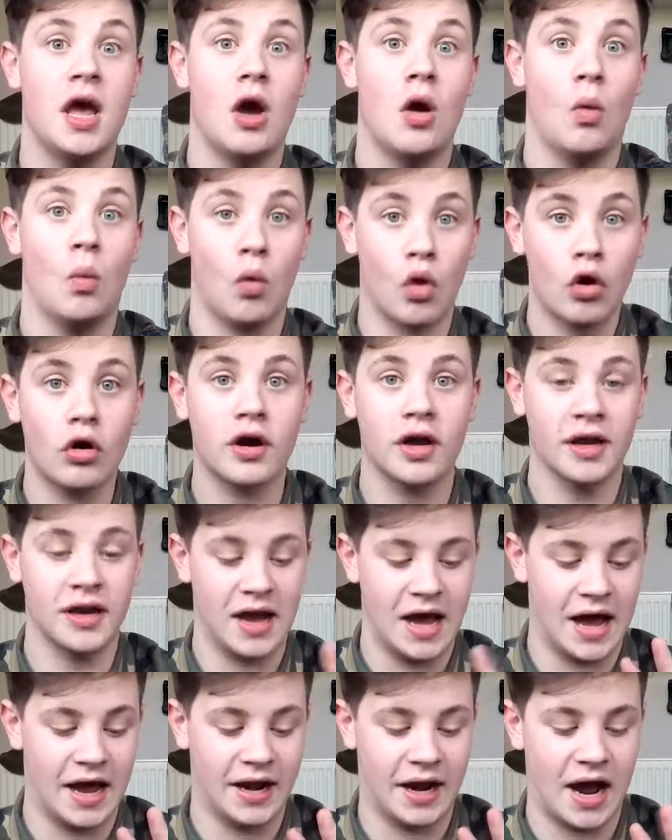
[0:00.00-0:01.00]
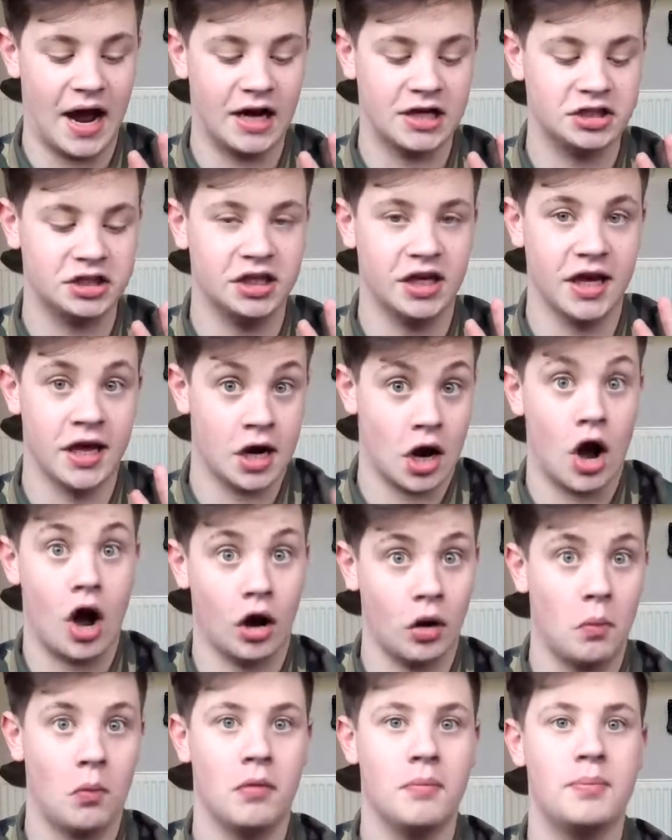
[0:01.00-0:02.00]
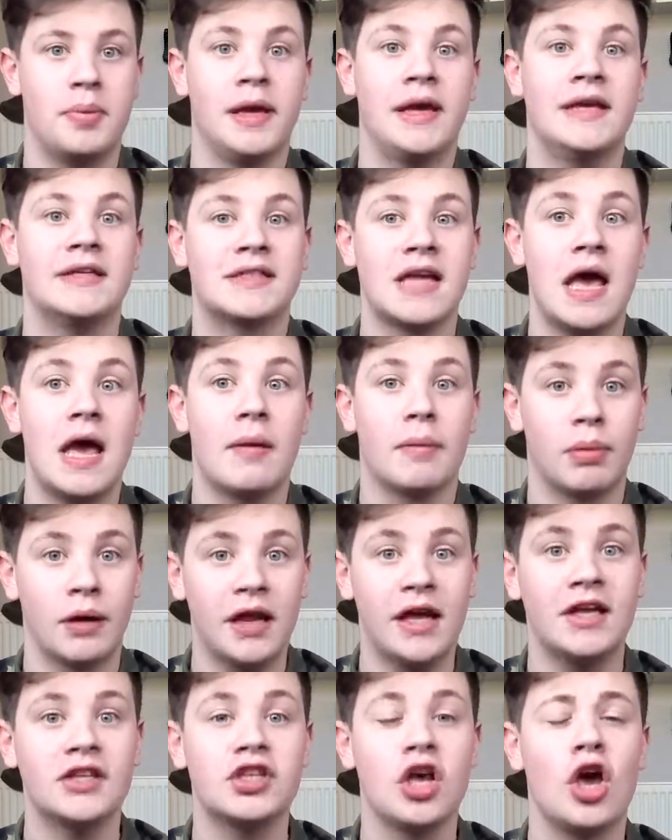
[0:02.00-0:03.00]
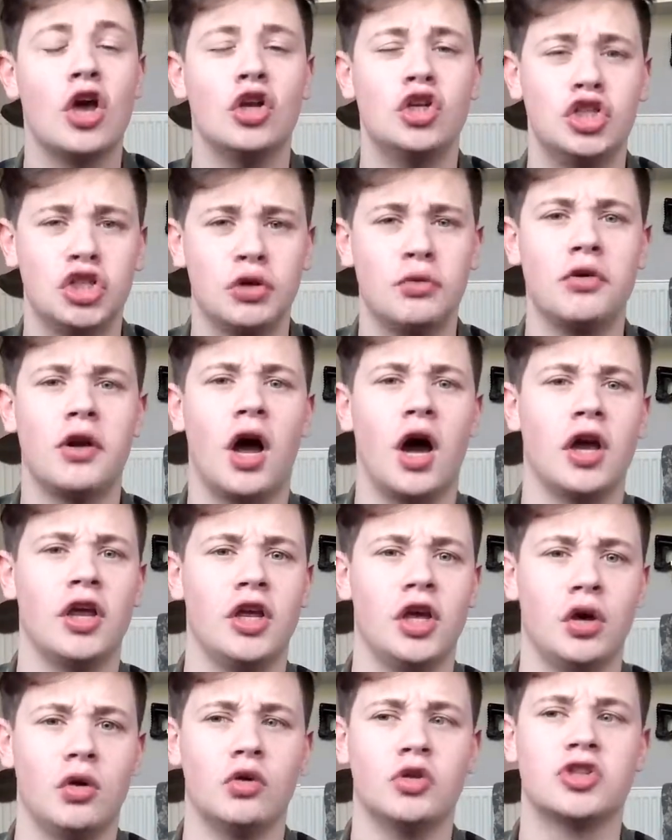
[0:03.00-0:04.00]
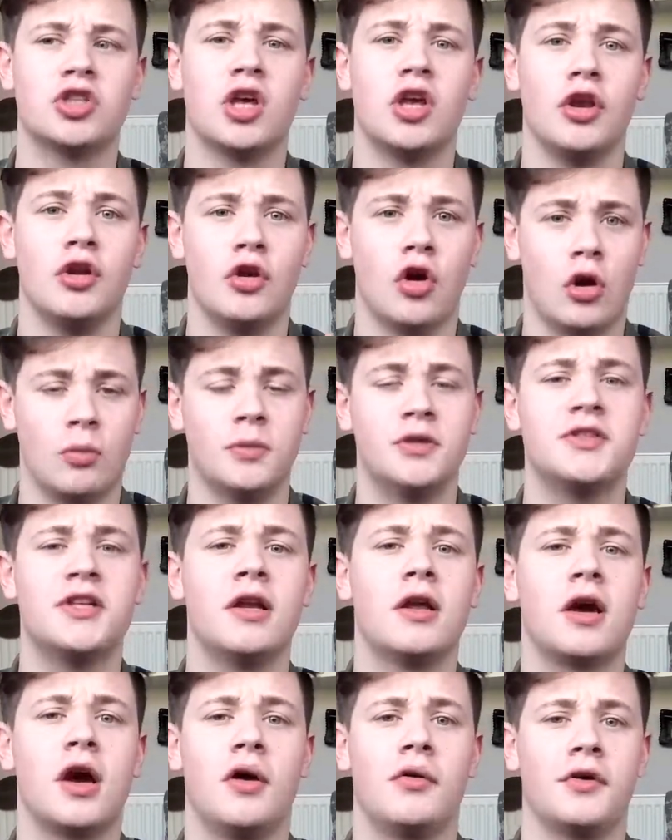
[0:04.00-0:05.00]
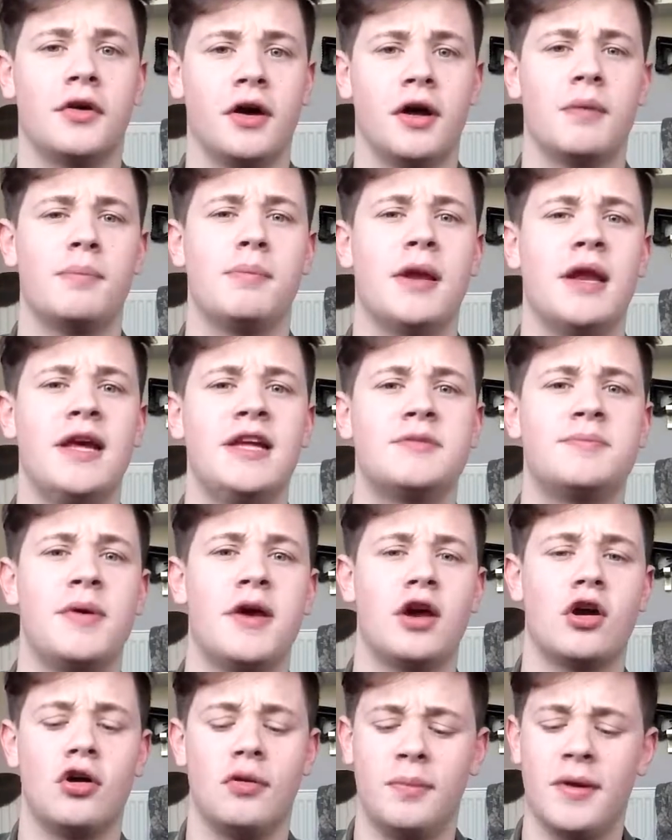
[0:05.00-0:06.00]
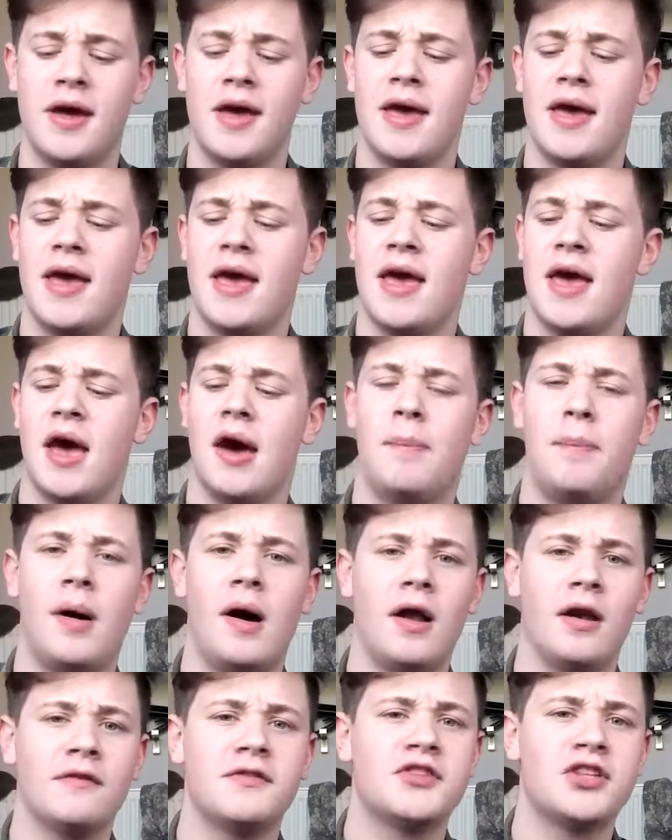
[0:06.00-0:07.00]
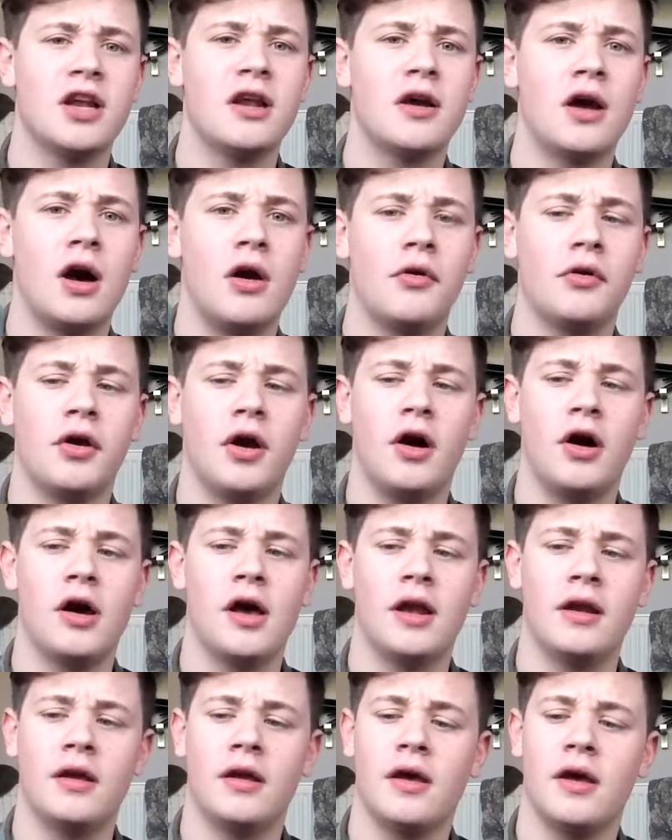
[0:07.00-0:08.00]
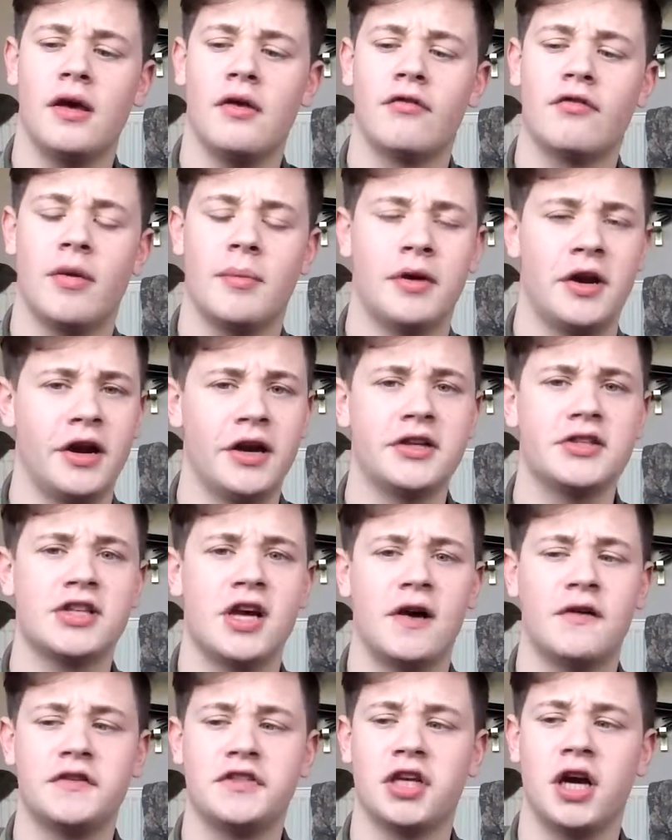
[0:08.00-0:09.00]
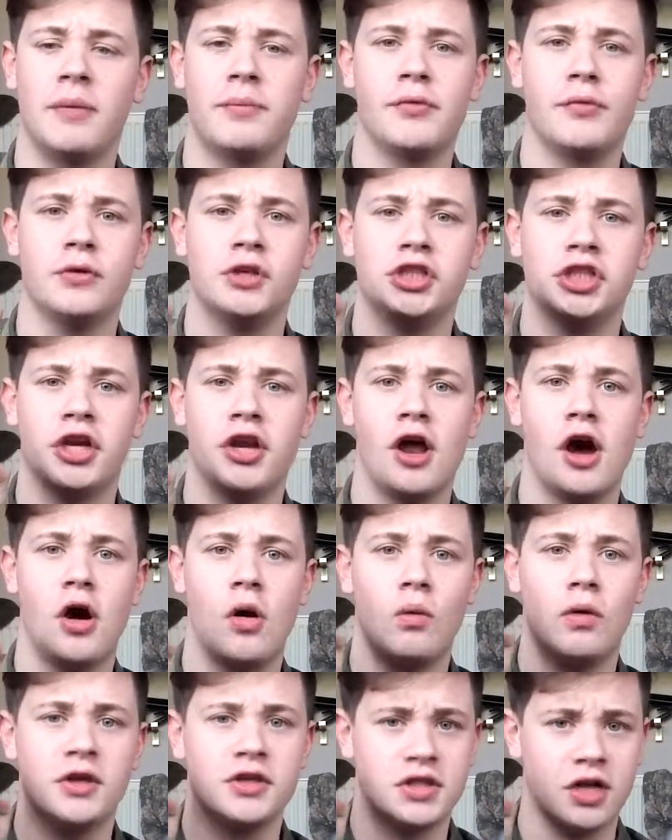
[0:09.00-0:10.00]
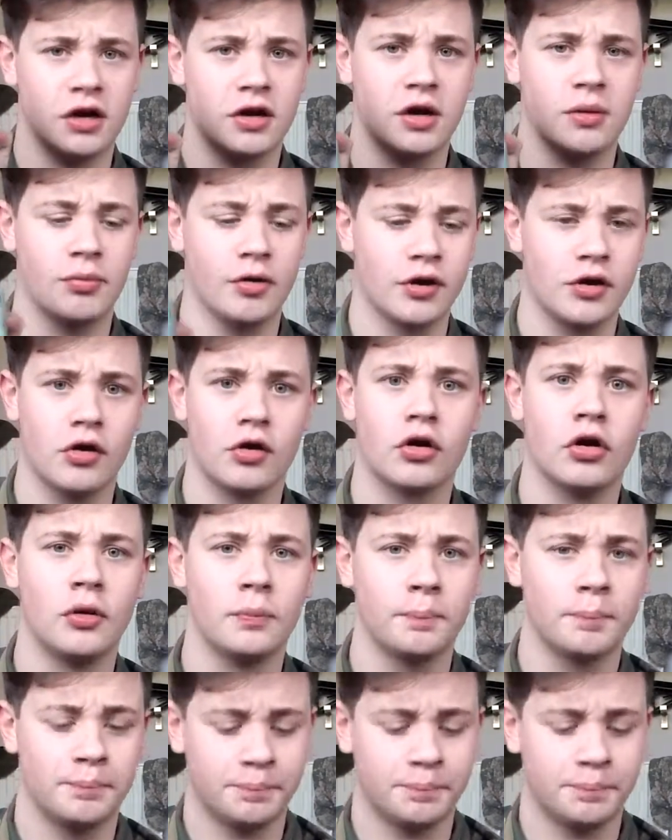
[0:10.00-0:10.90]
working and actually in all in one piece, please do not use normal silicone oil. Please pick up a bottle of silicone oil from an airsoft shop which you know is not going to break your gun.